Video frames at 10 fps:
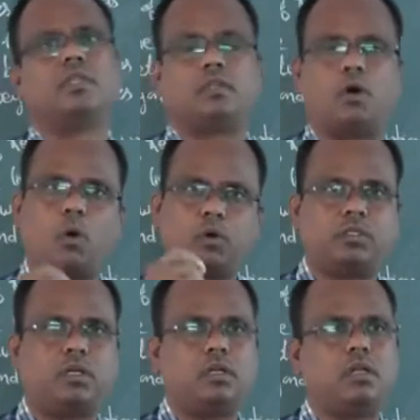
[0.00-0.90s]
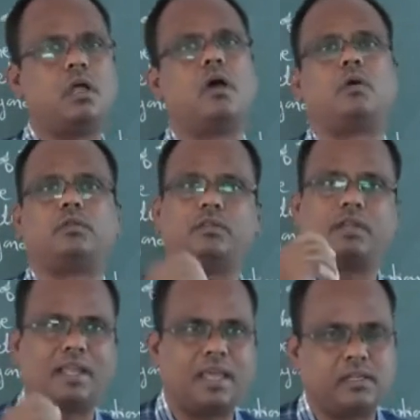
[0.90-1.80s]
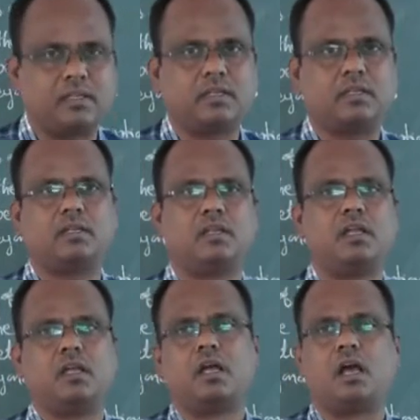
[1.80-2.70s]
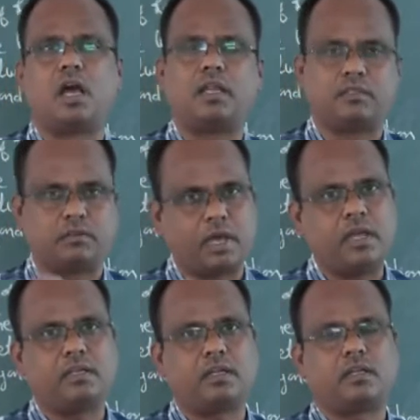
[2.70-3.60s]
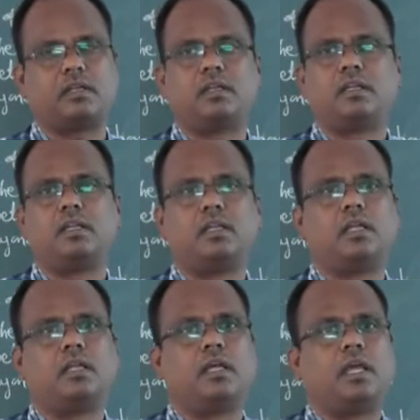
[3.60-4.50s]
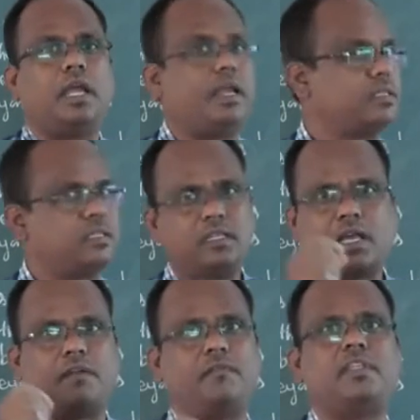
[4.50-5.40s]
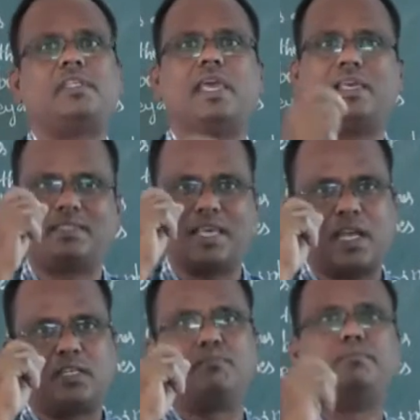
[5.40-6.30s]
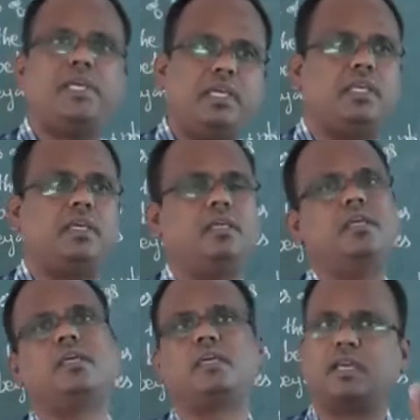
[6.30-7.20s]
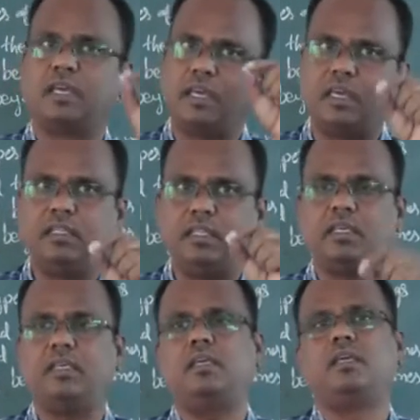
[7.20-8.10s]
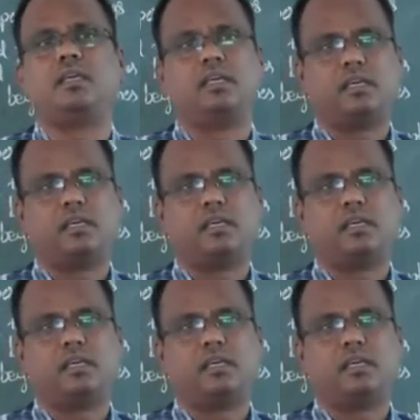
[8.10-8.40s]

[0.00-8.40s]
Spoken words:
the author or the narrator or the writer, it doesn't convey the exact meaning in the